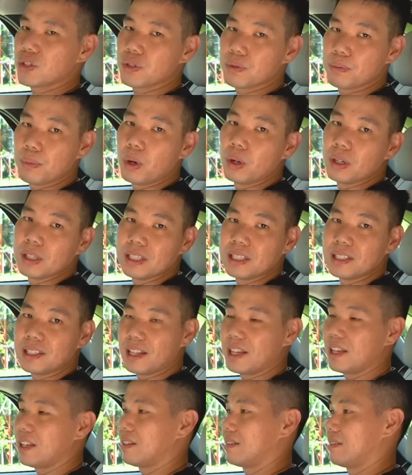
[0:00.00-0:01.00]
smaller
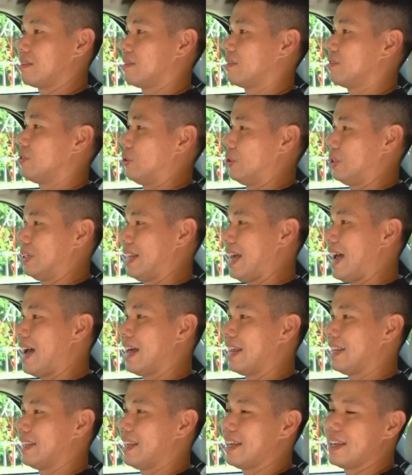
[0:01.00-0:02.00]
than, you know,
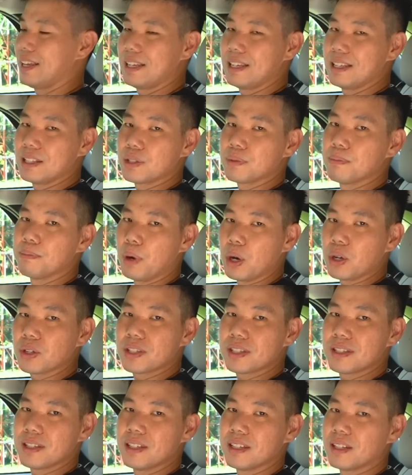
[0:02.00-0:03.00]
its
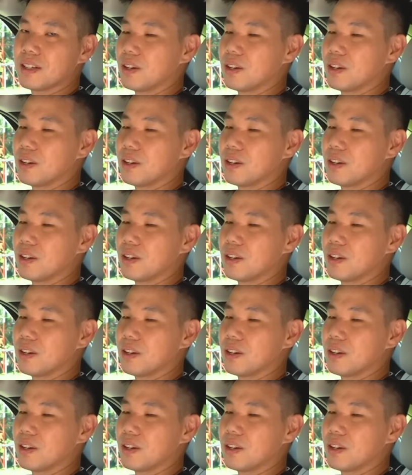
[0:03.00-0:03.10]
boxy